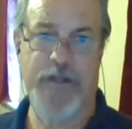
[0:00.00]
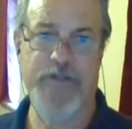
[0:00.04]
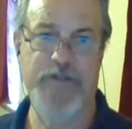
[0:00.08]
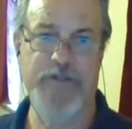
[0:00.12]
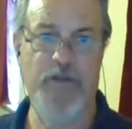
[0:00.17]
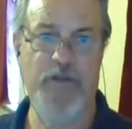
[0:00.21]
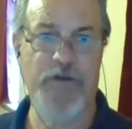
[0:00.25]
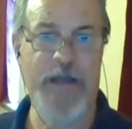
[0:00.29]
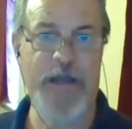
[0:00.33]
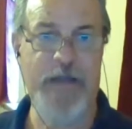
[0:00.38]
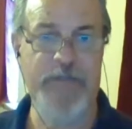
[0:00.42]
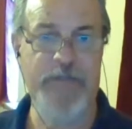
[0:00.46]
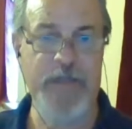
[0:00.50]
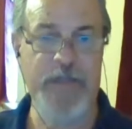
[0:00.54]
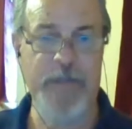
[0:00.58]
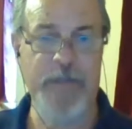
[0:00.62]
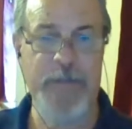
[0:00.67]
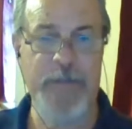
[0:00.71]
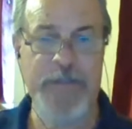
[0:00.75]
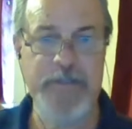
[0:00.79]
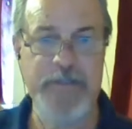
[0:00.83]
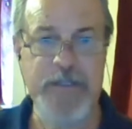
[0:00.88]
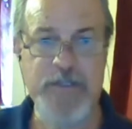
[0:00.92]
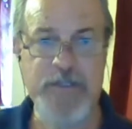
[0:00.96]
So now think
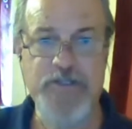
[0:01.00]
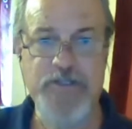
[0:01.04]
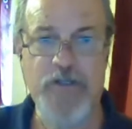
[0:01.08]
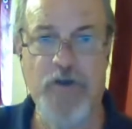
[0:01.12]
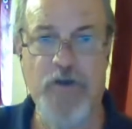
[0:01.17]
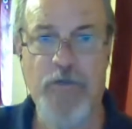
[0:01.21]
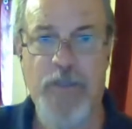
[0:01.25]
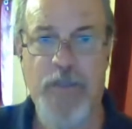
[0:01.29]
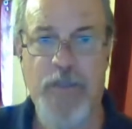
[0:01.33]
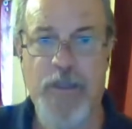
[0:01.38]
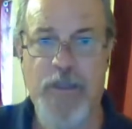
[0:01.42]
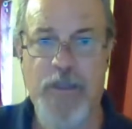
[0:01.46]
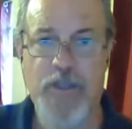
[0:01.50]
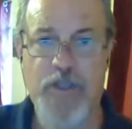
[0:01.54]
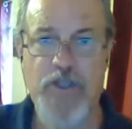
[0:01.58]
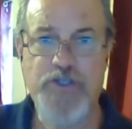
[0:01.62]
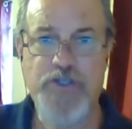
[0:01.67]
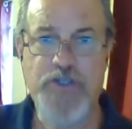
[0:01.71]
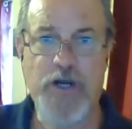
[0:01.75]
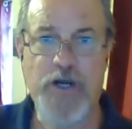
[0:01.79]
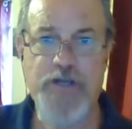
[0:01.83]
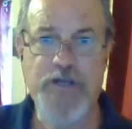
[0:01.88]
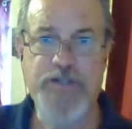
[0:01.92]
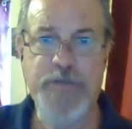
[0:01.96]
about this. So you
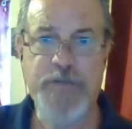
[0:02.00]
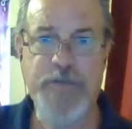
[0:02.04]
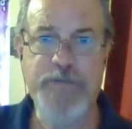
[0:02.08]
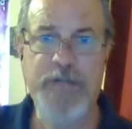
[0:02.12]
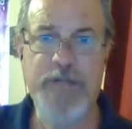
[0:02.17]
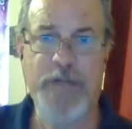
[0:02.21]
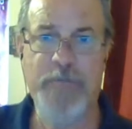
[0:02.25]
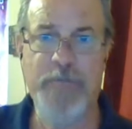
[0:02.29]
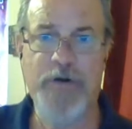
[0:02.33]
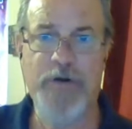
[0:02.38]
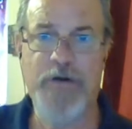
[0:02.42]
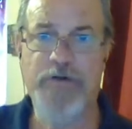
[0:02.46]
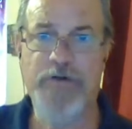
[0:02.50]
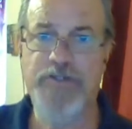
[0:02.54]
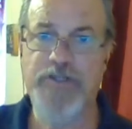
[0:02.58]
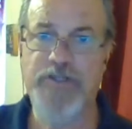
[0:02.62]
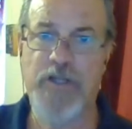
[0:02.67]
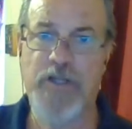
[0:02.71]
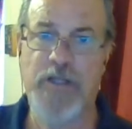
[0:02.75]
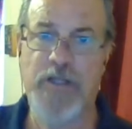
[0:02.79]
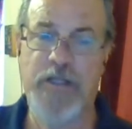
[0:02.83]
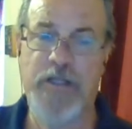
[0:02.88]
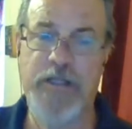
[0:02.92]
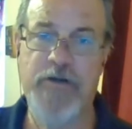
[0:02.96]
start September, so
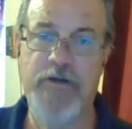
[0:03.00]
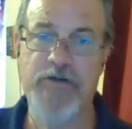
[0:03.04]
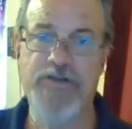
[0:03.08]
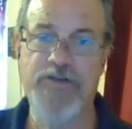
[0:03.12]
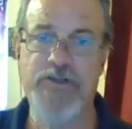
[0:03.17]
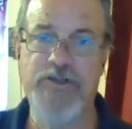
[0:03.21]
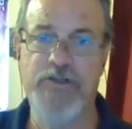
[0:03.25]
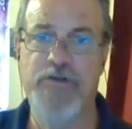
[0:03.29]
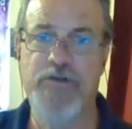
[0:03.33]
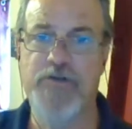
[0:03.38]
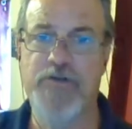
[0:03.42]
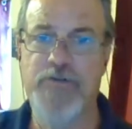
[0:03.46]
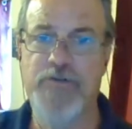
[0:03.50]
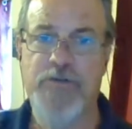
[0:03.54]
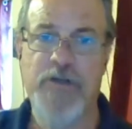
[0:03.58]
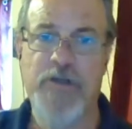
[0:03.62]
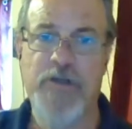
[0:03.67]
the leaders do